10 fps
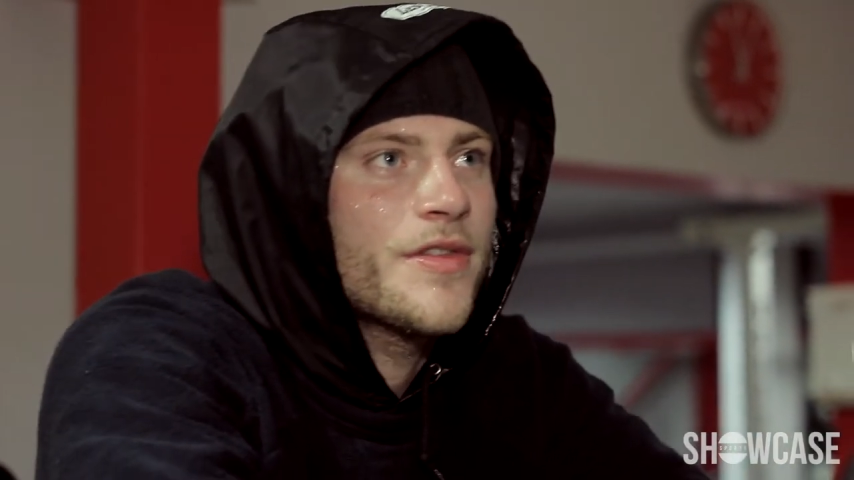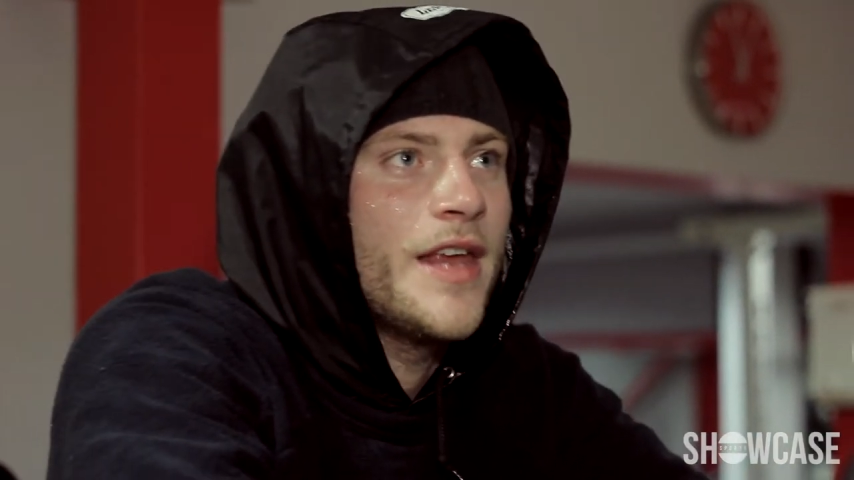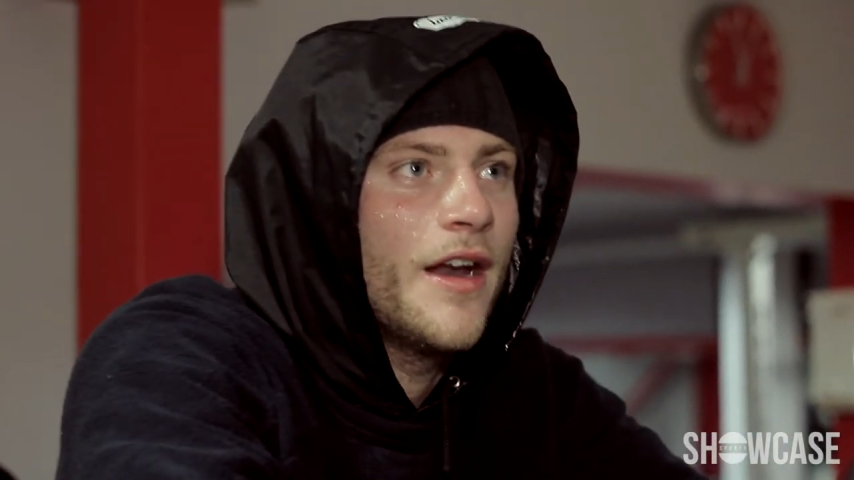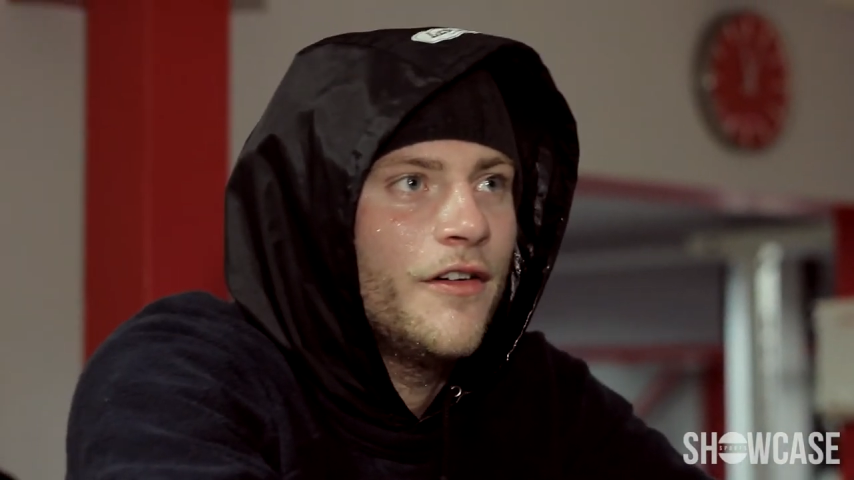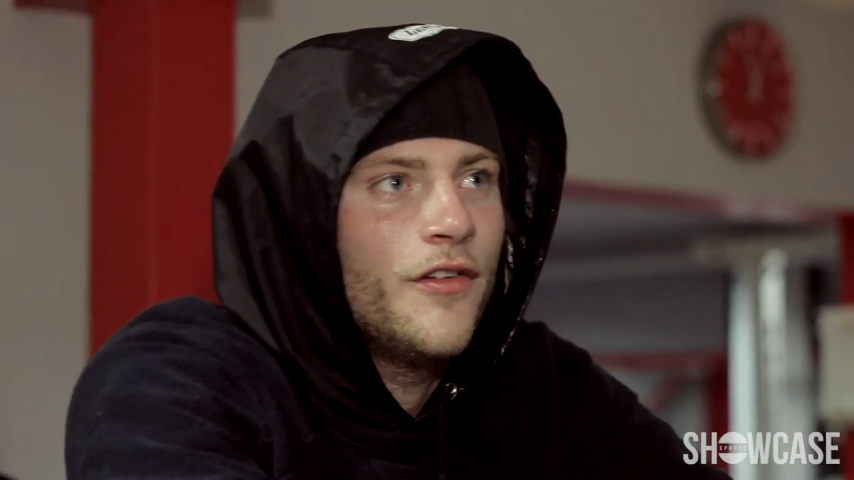
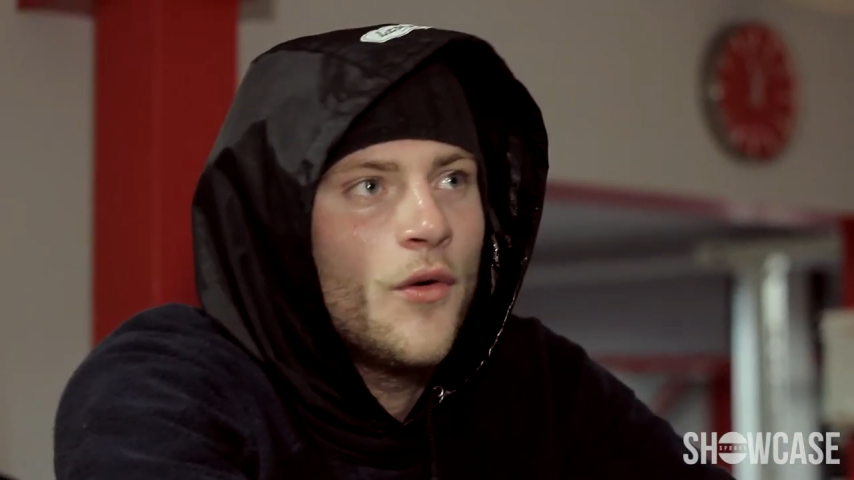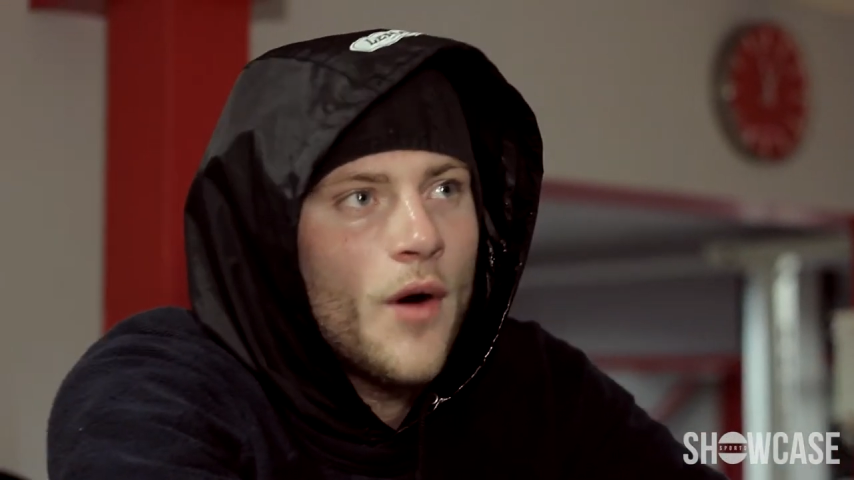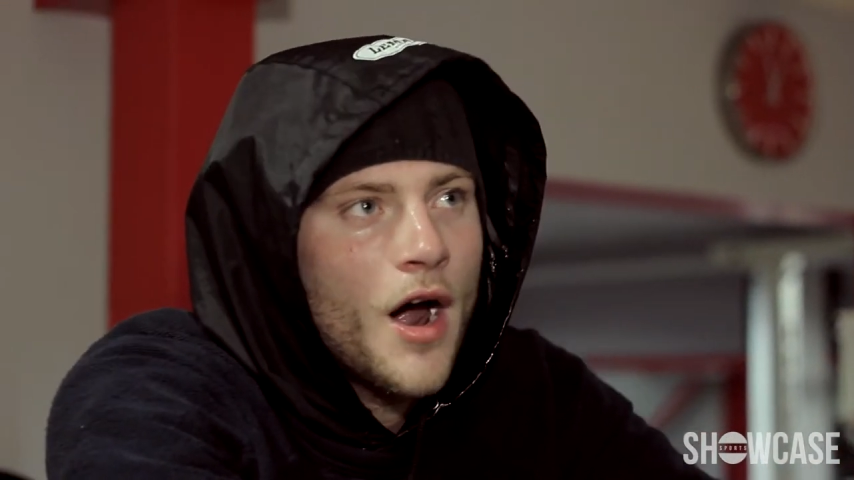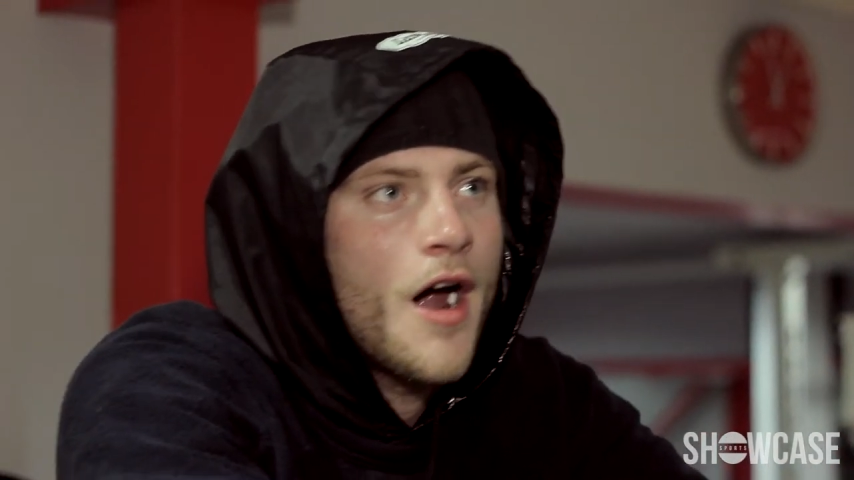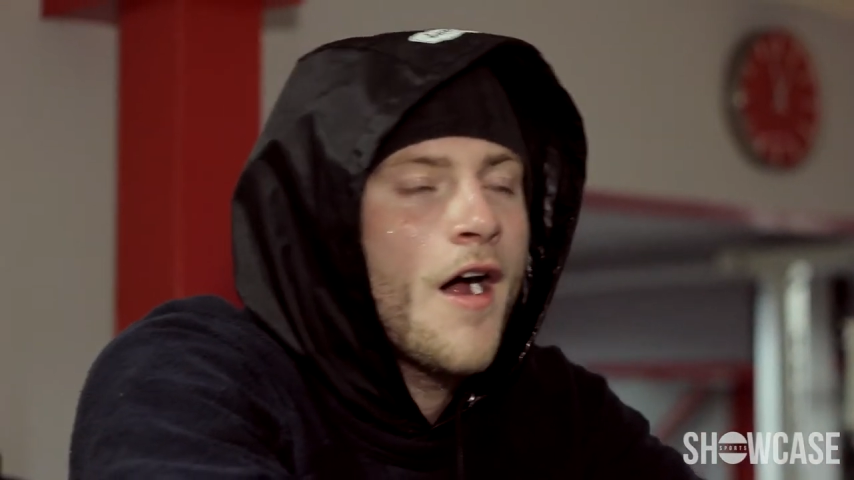Then I
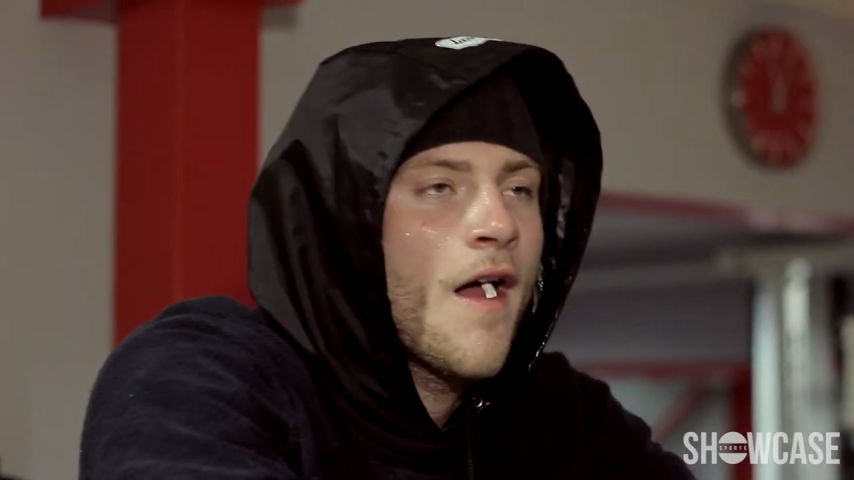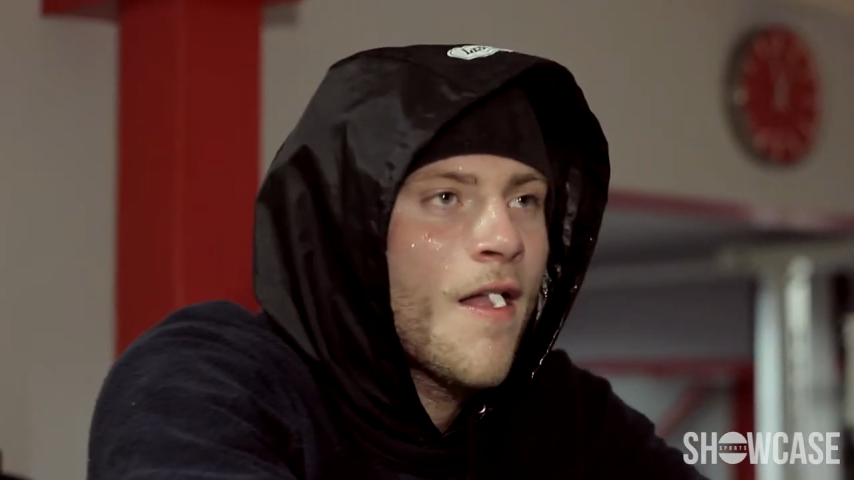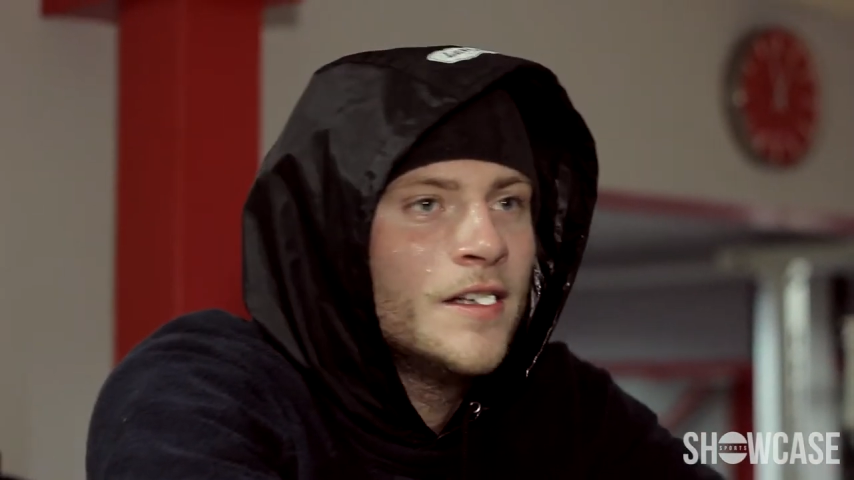fought a